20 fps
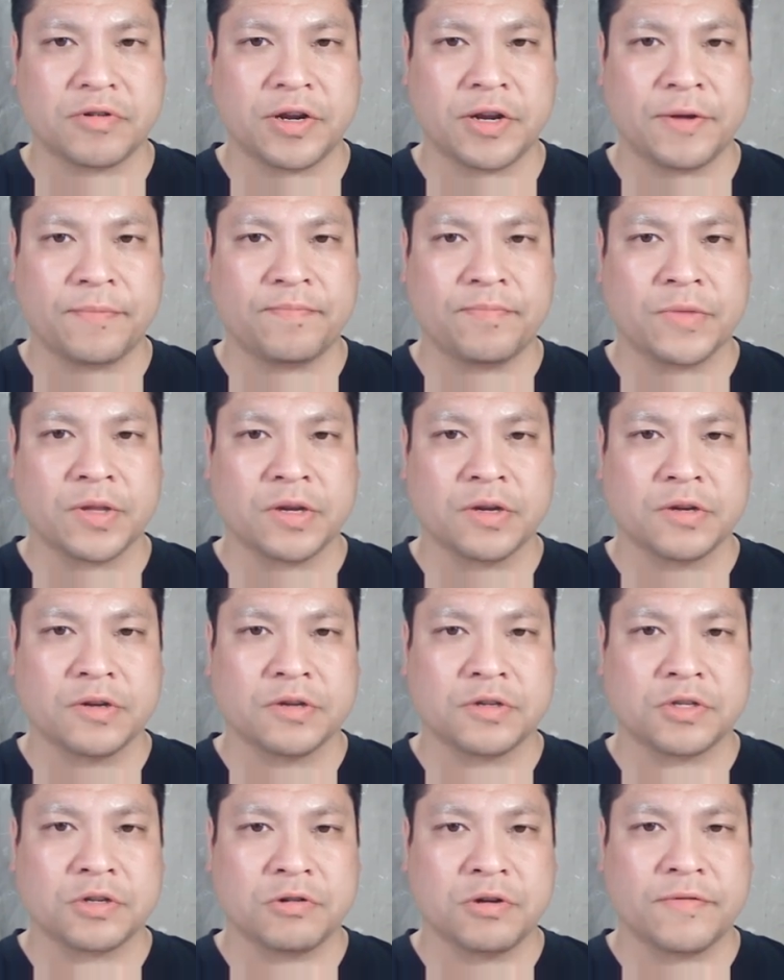Okay,
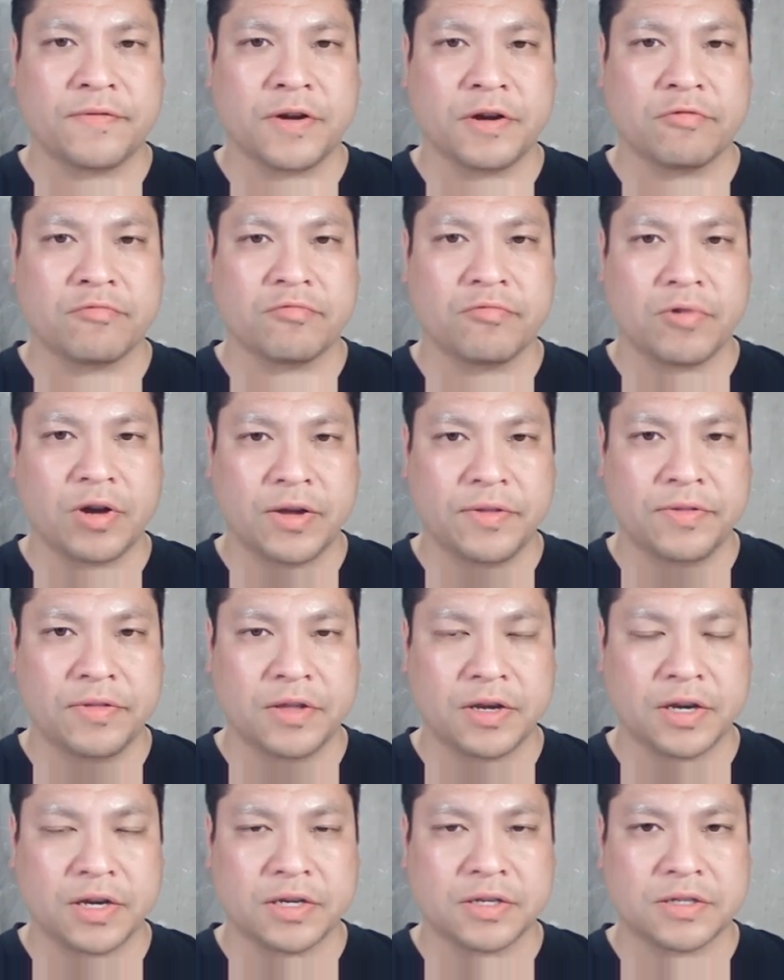so if I run
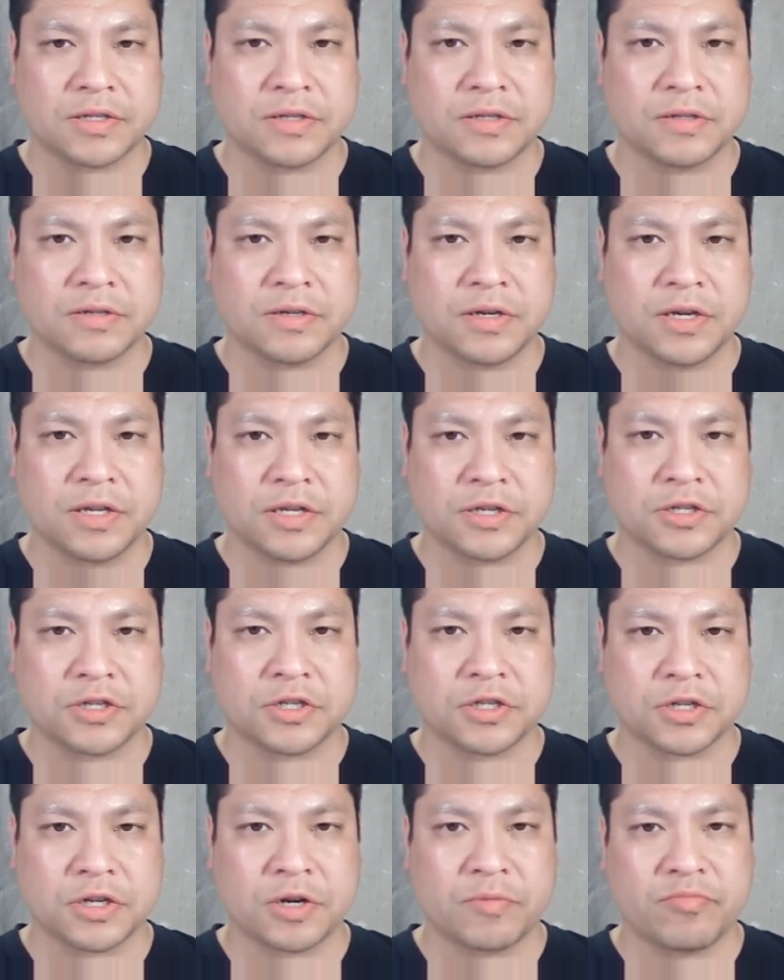this, and it's
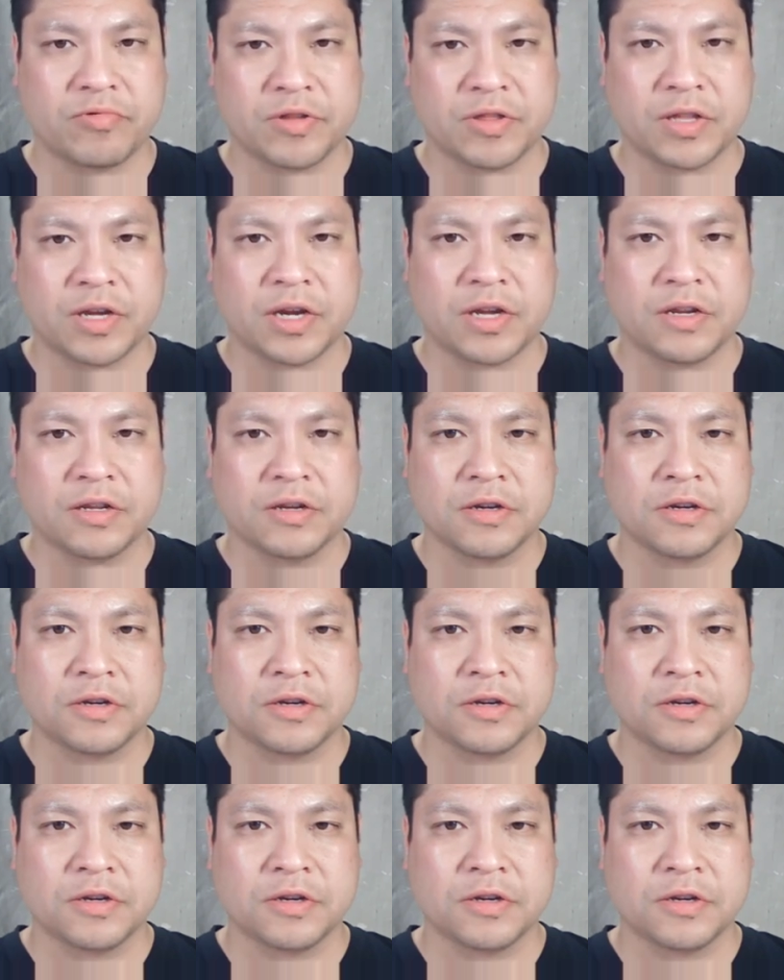just going to print that.